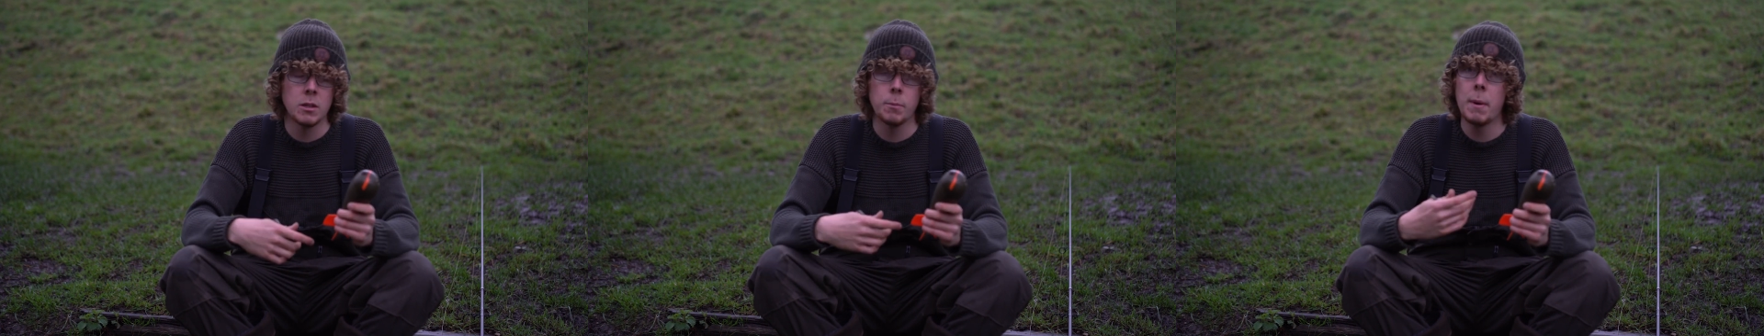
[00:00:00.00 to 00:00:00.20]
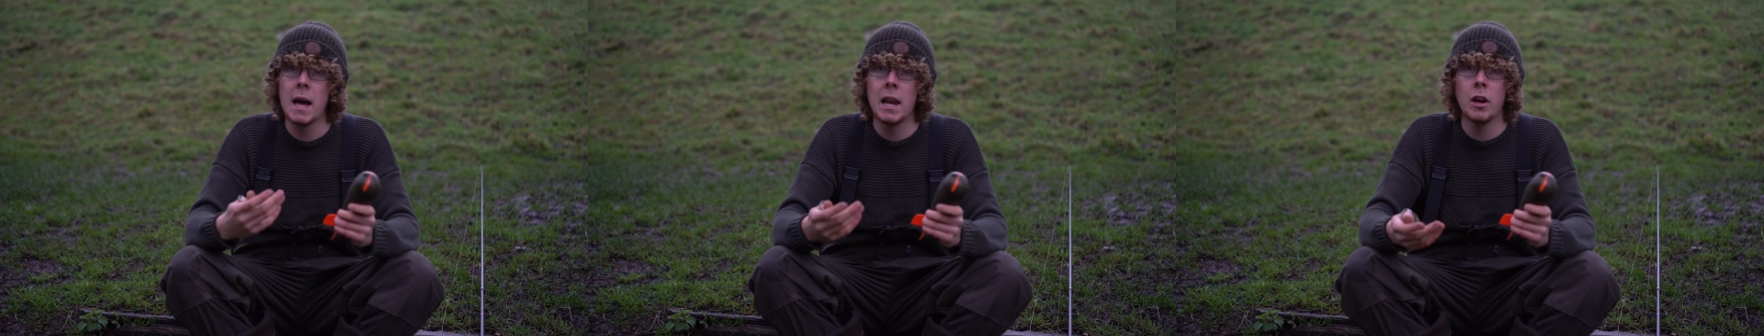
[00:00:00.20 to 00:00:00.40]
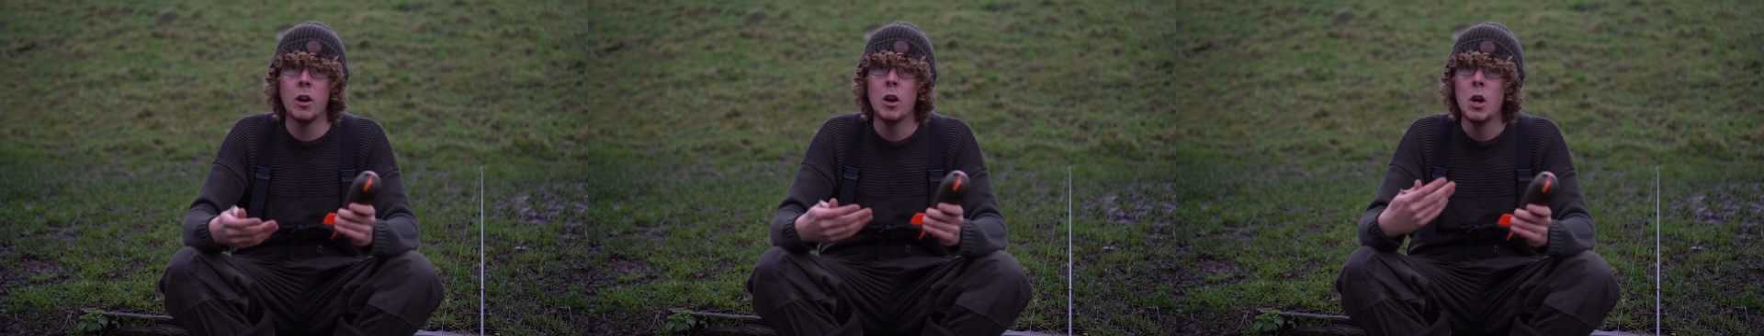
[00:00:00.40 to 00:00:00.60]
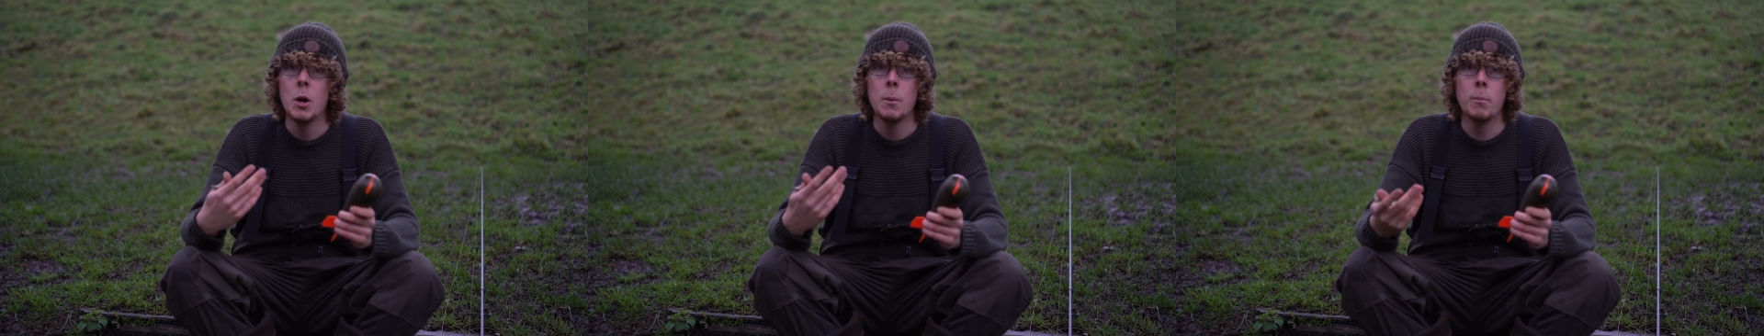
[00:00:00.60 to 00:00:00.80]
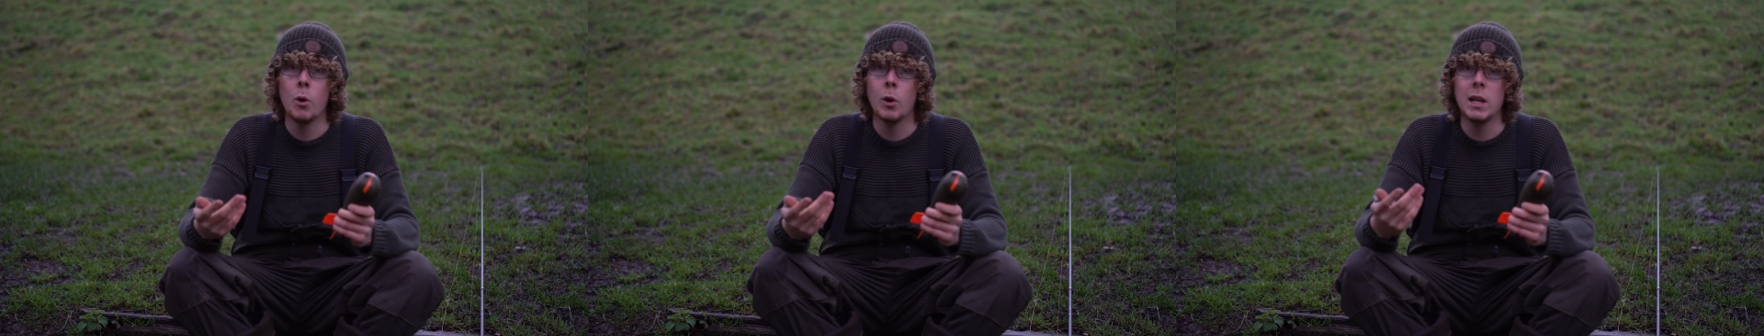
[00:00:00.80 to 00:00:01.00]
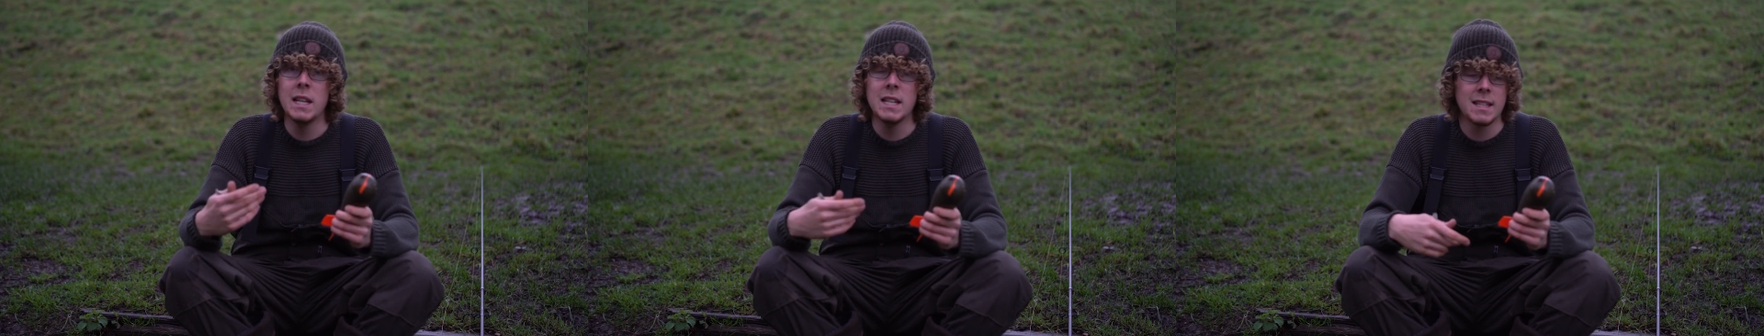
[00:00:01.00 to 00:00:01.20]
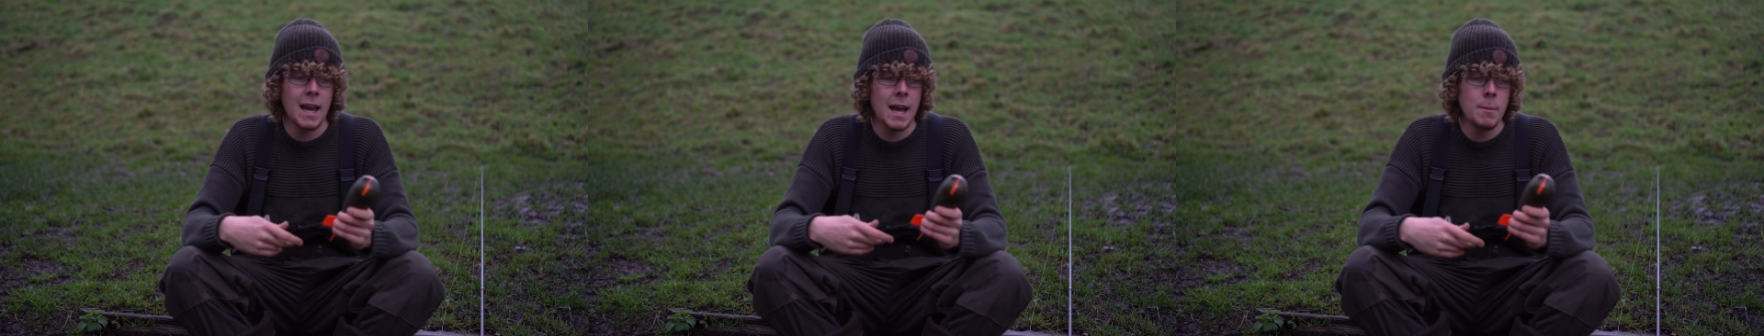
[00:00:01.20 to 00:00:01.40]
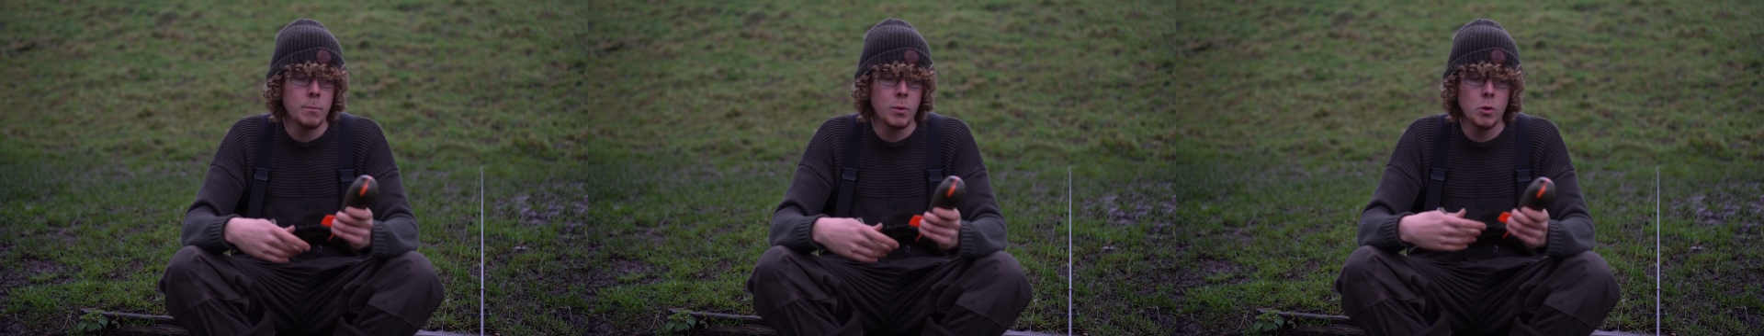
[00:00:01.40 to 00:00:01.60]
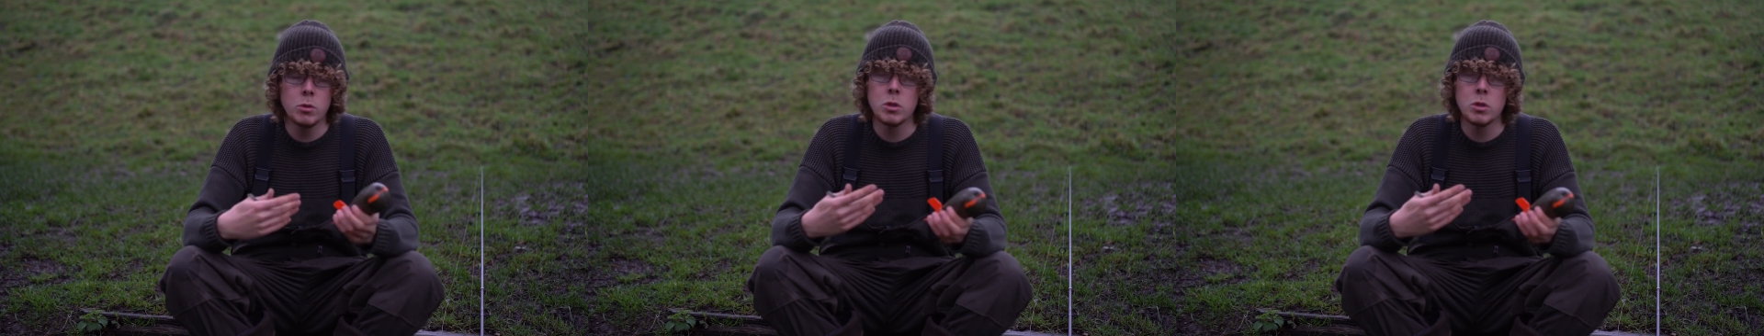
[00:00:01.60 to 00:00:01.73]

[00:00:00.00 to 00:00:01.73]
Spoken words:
So pellet, boilies, hemp,